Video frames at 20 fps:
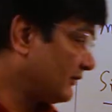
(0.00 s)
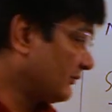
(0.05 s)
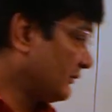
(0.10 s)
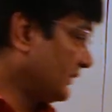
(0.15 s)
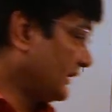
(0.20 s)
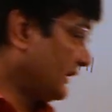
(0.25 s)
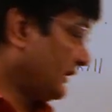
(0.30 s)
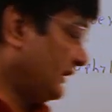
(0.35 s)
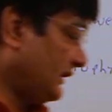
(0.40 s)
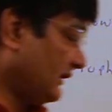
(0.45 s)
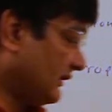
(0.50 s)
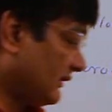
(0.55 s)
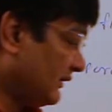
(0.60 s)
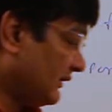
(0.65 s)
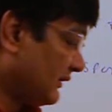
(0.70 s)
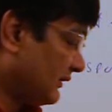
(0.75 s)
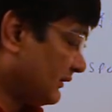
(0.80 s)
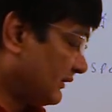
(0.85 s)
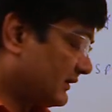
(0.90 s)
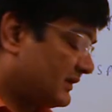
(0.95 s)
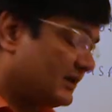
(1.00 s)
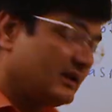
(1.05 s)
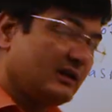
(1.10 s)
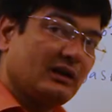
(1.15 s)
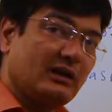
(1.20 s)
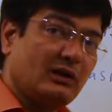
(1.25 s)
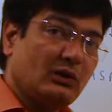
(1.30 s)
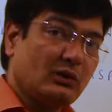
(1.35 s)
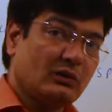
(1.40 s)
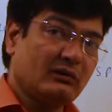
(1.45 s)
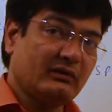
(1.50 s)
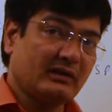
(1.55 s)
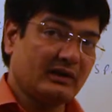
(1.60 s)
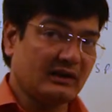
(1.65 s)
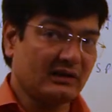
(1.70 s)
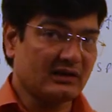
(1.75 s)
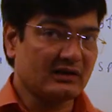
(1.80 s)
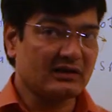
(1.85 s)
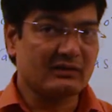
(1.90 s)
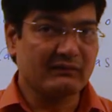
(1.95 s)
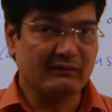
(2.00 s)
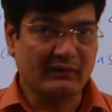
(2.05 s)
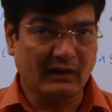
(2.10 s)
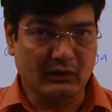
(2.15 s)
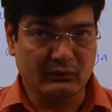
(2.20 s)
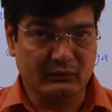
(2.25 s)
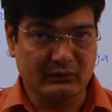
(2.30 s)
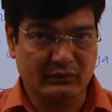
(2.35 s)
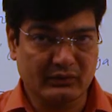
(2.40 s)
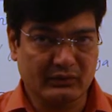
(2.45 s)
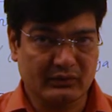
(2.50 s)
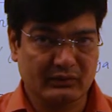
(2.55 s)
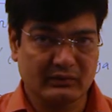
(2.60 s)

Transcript: But here, the single ovary is found.